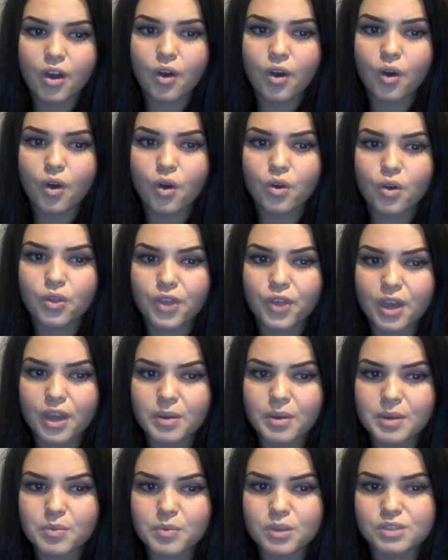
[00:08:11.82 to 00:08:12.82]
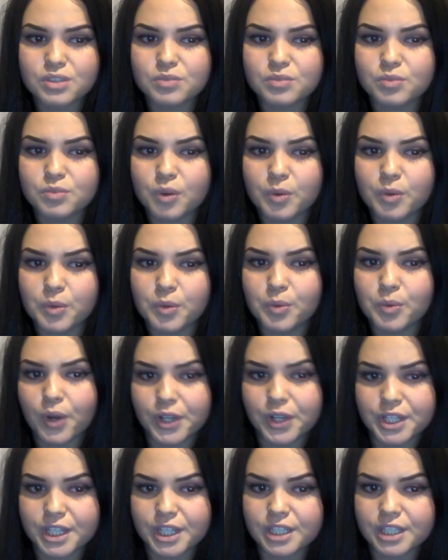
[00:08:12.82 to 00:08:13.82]
Although it wasn't what we
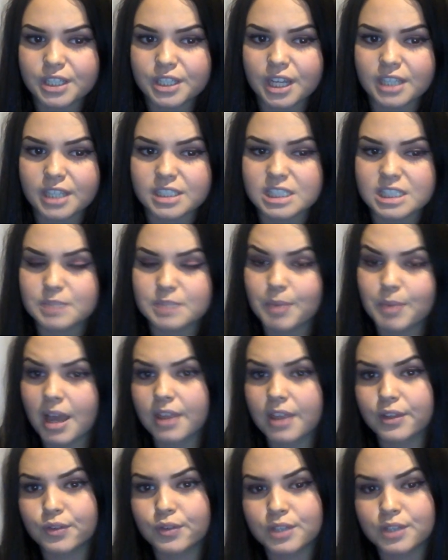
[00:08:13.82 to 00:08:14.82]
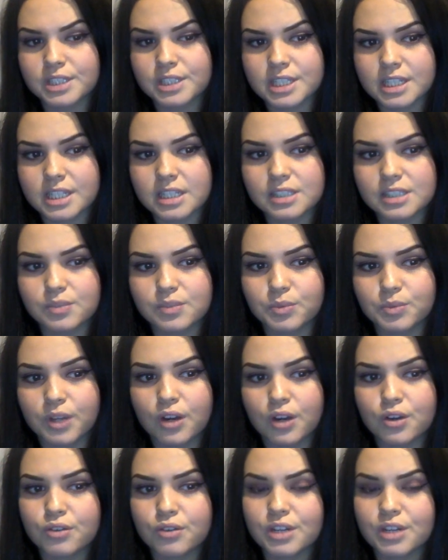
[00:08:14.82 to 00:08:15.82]
wanted, and despite the critiques, we
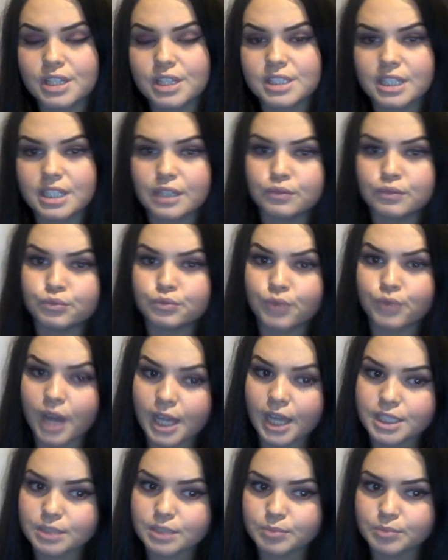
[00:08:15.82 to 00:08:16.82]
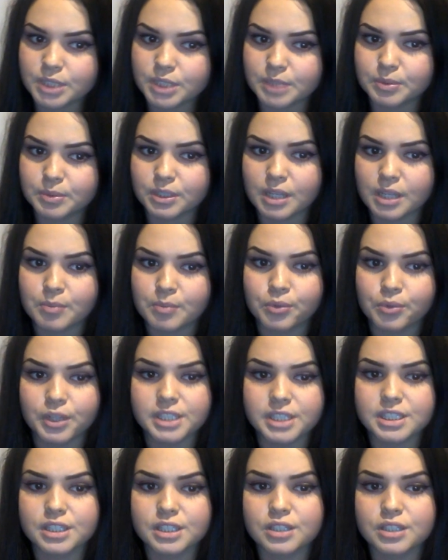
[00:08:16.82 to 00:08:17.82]
are already seeing a rise in people
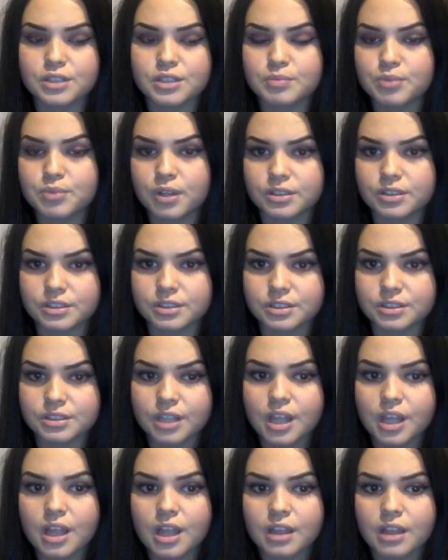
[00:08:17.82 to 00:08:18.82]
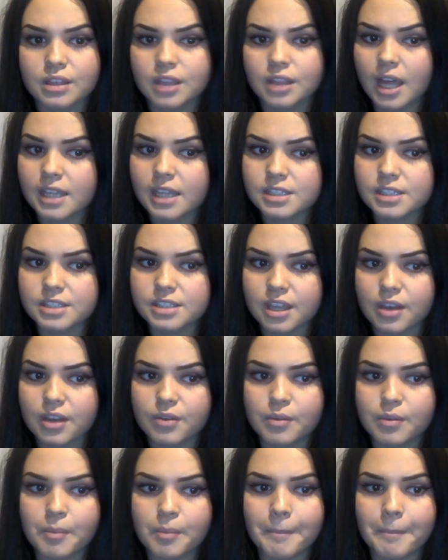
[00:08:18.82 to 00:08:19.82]
embracing the new product. Like
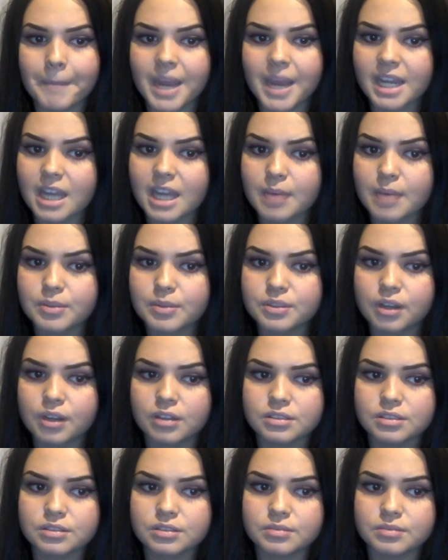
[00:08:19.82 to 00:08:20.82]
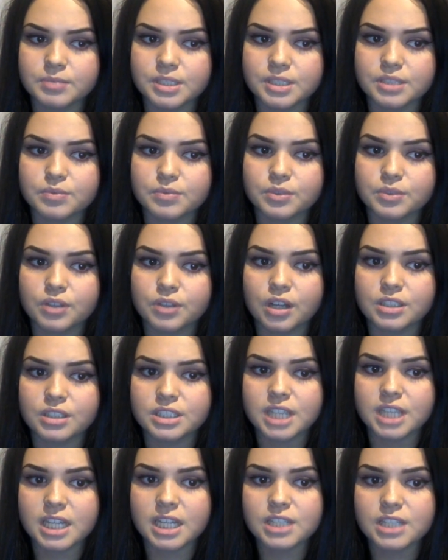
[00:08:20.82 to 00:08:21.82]
so, many Apple customers will
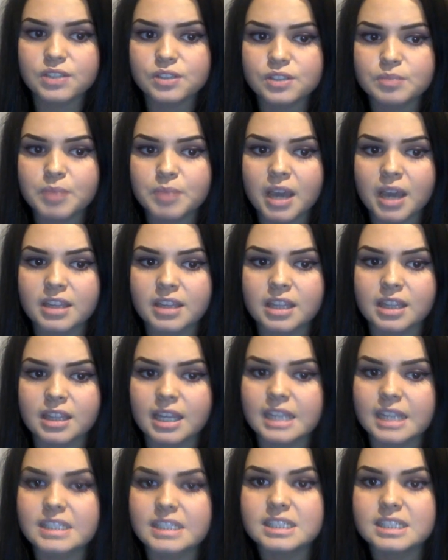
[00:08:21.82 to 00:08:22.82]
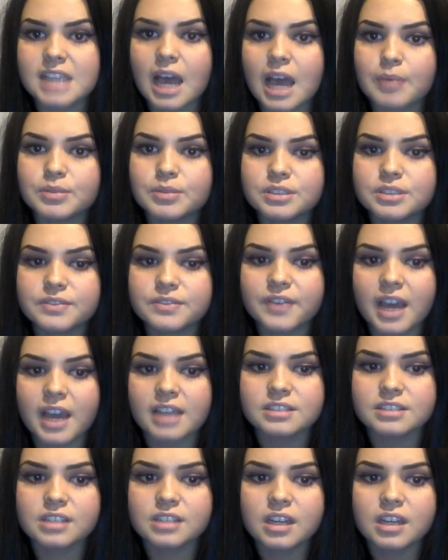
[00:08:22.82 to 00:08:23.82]
continue to buy the latest Apple
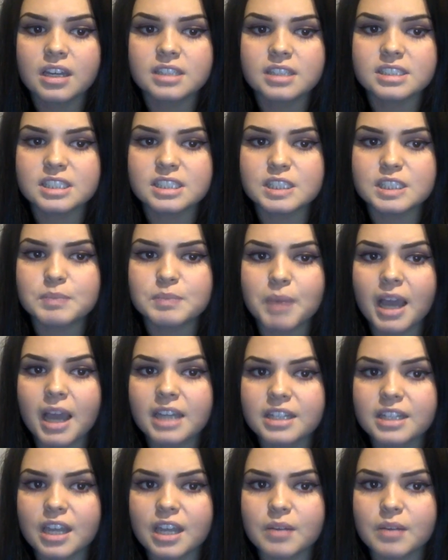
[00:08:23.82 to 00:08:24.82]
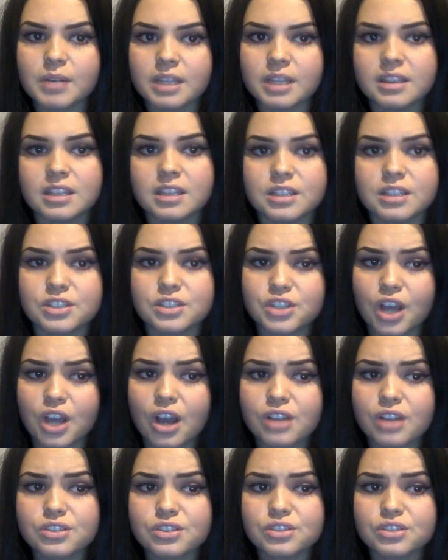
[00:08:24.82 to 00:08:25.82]
device despite knowing that the
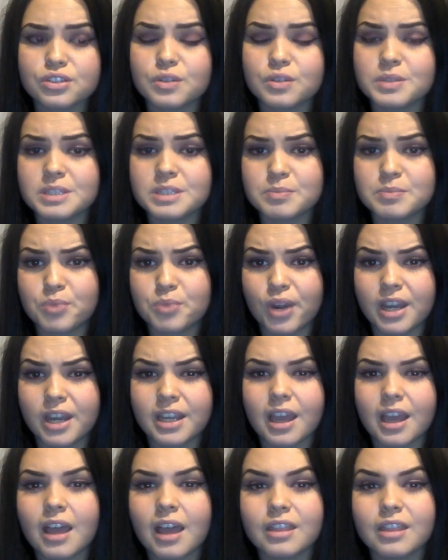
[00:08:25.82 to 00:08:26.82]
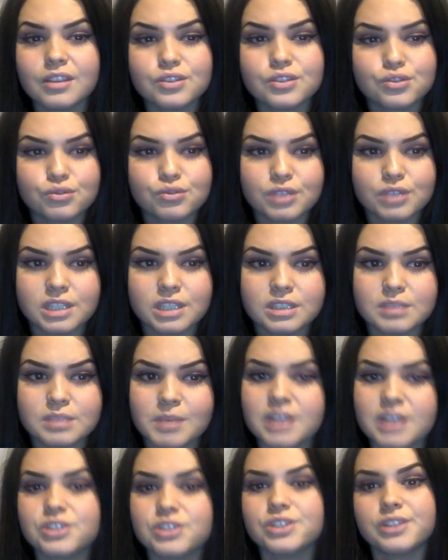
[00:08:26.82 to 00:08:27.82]
chargers always break and the screen
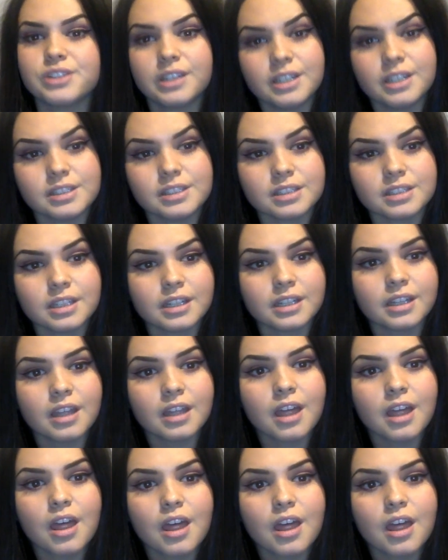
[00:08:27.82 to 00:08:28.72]
smashes easily.